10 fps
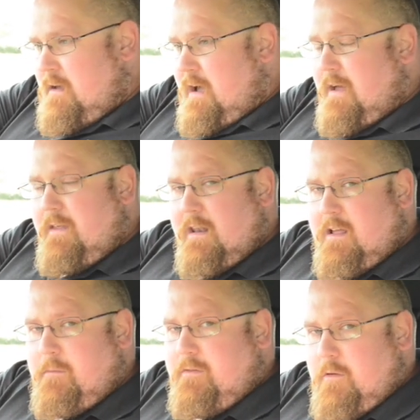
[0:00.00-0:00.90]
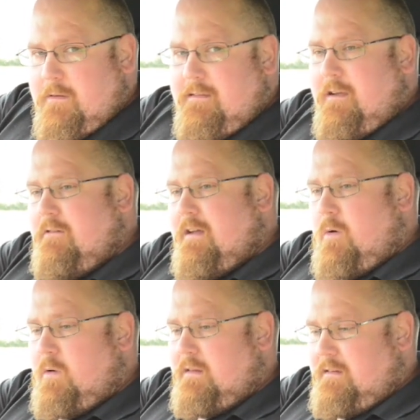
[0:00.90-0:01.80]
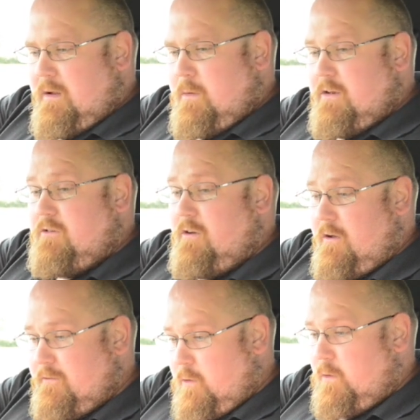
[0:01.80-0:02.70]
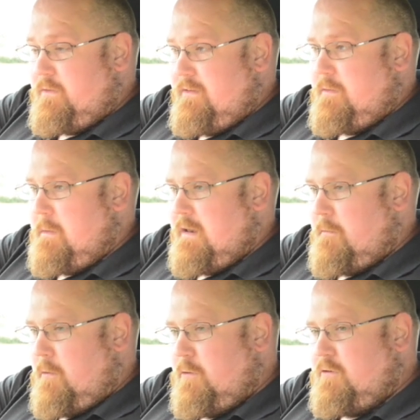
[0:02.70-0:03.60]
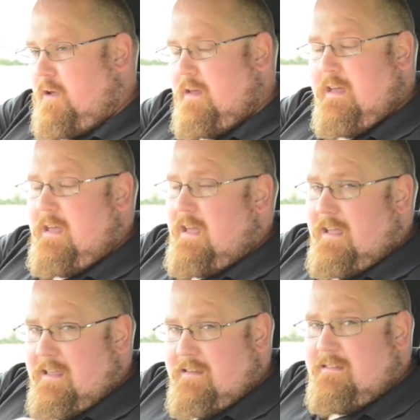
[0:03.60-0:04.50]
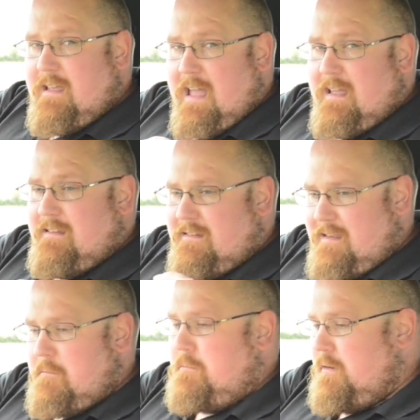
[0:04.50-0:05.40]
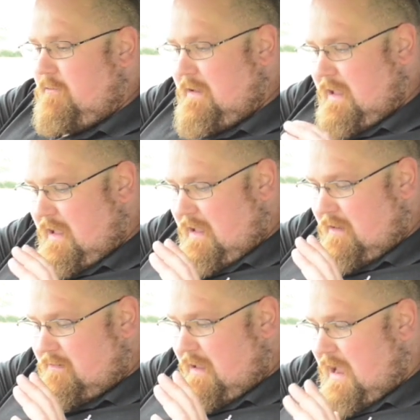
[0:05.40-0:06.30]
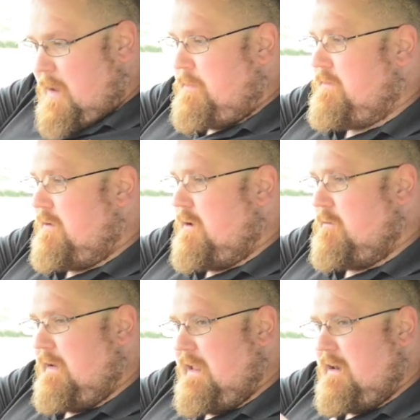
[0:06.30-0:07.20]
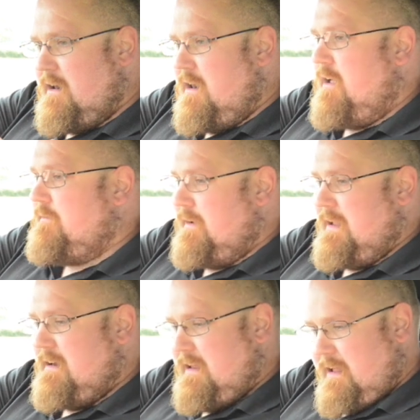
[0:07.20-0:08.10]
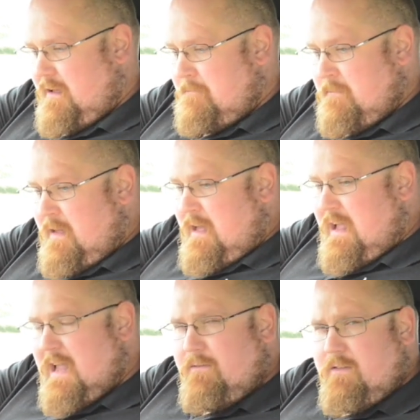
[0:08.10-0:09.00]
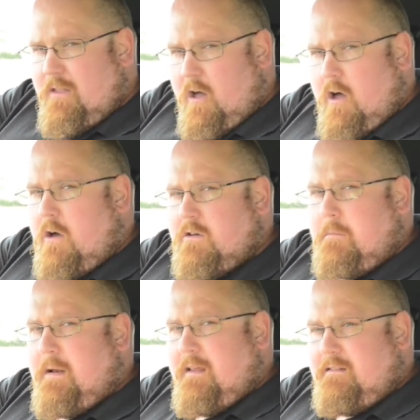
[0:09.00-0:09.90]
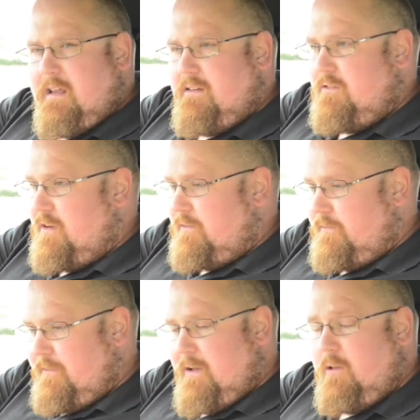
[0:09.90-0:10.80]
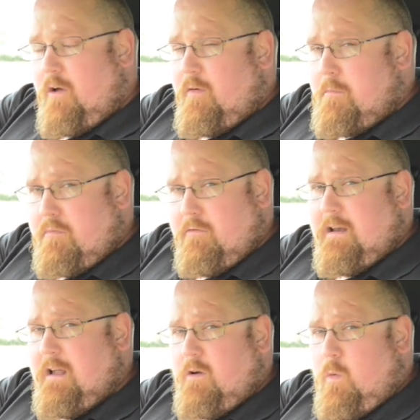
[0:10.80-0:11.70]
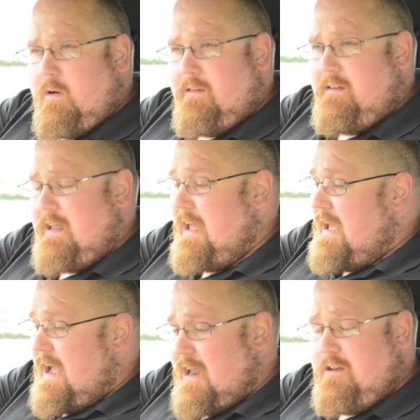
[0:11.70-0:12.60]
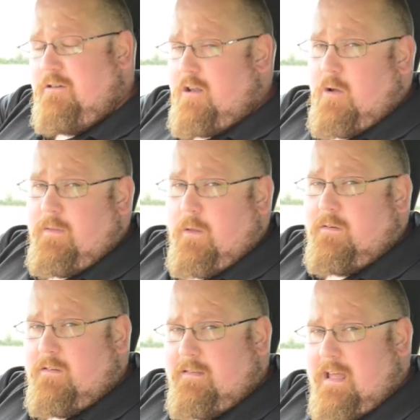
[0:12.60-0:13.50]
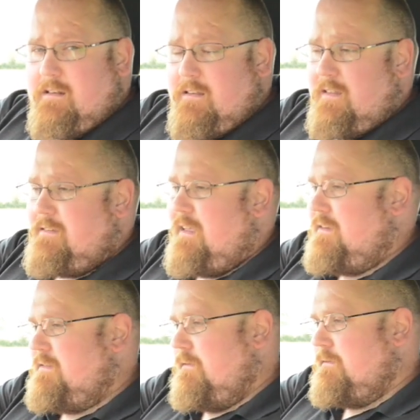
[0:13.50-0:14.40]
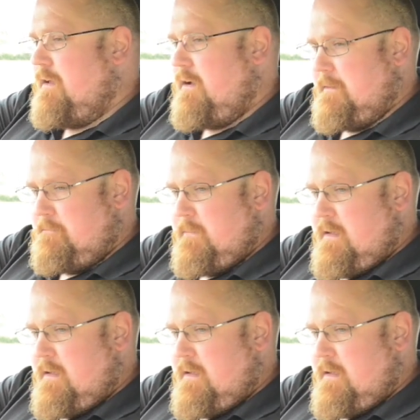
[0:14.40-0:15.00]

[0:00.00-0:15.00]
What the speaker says: And then it comes to interior quality, which, of course, this being a Porsche, is exemplary. It is absolutely lovely in here. Even the harder plastics just feel of a brilliant quality, and you know they'll stand the test of time.